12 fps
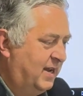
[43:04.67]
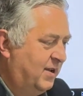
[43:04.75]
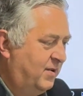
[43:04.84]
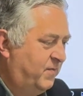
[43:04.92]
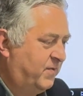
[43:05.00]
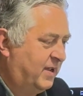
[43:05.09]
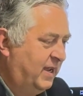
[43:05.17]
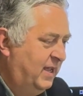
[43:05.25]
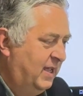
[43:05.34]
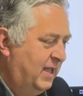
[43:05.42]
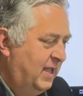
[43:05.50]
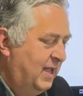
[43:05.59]
And
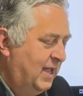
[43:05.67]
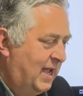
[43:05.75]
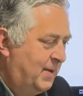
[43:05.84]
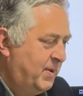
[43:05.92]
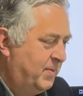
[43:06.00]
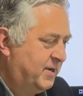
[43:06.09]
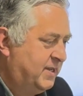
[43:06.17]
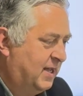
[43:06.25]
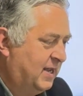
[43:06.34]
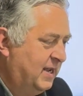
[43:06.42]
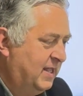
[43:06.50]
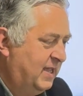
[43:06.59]
hopefully, I remember
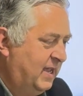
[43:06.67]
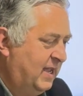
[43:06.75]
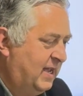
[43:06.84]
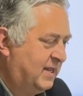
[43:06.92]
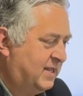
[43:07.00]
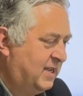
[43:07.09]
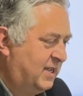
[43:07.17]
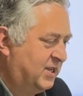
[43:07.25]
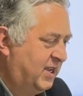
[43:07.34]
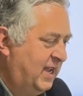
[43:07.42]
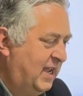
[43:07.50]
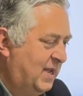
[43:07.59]
telling the at
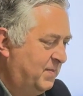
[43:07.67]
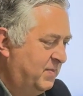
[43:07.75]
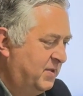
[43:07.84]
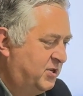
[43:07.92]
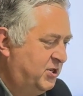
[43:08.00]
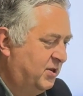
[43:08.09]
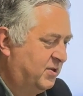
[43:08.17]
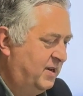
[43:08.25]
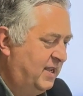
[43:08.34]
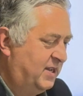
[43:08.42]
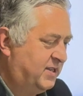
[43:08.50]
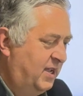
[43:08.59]
camp children
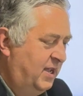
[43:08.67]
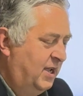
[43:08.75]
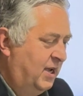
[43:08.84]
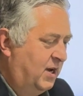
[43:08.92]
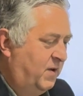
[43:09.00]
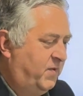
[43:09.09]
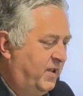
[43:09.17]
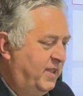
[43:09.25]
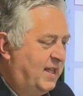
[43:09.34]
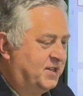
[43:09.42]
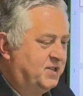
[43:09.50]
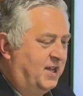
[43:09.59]
this, hopefully
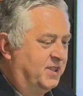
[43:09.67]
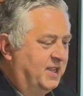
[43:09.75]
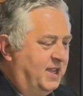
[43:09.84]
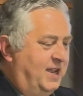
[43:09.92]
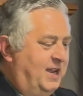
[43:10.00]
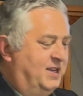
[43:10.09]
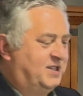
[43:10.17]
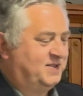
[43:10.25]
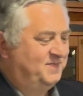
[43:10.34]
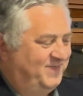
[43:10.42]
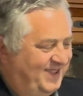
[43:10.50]
that's not the case.